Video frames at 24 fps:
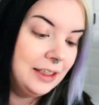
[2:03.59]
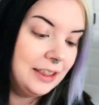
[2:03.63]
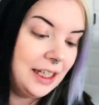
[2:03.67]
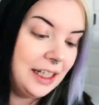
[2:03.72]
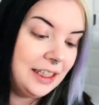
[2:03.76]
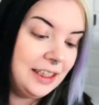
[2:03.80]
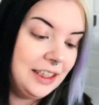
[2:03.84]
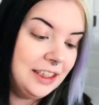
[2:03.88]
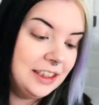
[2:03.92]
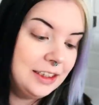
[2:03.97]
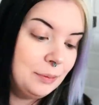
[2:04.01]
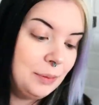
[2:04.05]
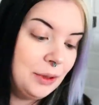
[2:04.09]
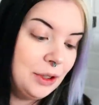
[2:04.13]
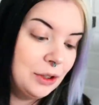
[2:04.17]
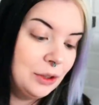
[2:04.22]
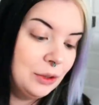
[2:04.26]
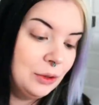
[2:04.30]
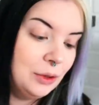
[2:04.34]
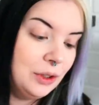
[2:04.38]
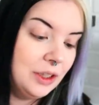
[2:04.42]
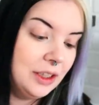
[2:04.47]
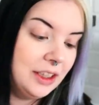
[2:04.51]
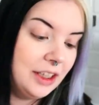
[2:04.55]
That needs to be
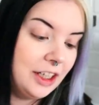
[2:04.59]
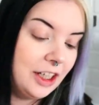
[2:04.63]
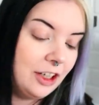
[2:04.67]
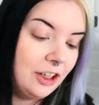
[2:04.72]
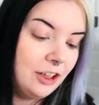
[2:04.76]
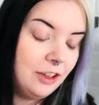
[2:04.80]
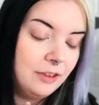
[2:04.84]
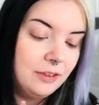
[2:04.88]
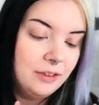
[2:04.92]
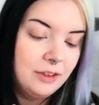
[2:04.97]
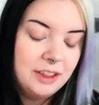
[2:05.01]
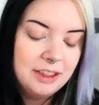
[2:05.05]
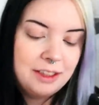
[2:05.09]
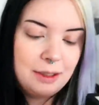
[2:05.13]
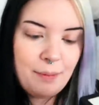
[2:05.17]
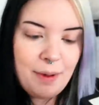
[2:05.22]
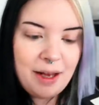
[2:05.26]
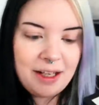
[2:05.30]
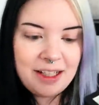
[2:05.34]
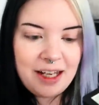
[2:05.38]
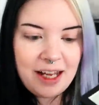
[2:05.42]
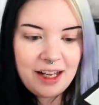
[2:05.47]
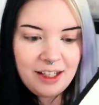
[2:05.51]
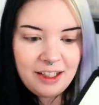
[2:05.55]
glued in there. Is it
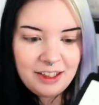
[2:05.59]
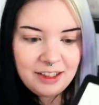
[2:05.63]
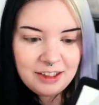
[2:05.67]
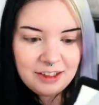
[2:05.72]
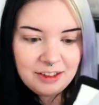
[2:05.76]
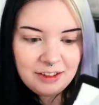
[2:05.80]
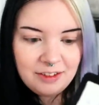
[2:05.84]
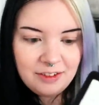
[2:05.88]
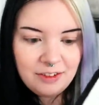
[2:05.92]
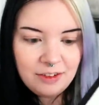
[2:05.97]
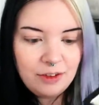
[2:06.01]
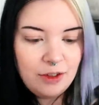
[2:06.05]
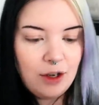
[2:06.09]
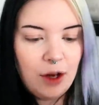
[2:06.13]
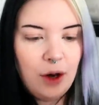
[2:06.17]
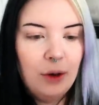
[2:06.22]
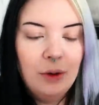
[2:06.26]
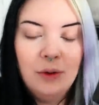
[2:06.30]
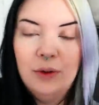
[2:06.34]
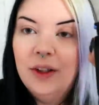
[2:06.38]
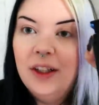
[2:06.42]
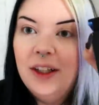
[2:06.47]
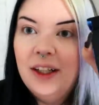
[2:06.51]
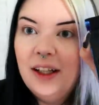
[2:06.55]
magnetic?
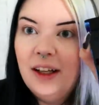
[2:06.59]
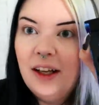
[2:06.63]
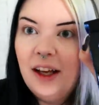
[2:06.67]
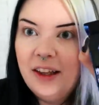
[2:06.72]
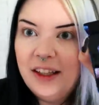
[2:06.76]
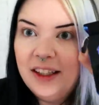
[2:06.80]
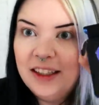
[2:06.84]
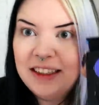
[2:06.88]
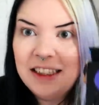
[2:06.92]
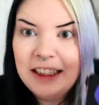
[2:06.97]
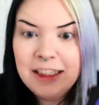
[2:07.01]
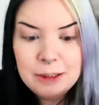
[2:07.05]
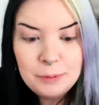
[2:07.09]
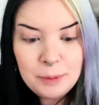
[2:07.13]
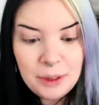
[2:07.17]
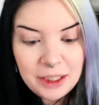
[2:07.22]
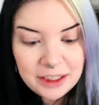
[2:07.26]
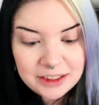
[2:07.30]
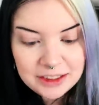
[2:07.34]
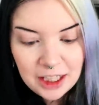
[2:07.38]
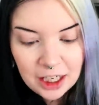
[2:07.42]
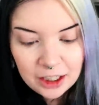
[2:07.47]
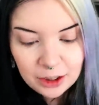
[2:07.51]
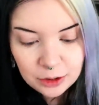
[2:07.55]
No. This needs to be,
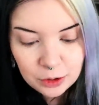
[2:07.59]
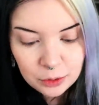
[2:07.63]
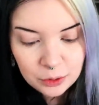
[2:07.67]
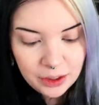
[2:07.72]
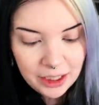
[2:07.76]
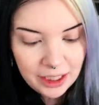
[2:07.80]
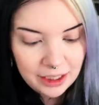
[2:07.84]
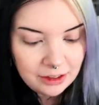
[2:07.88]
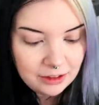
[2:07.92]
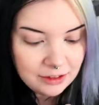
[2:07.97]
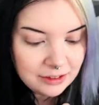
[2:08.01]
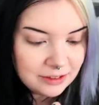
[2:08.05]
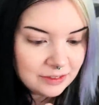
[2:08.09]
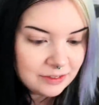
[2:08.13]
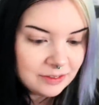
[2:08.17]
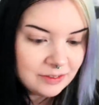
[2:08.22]
it's not glued in.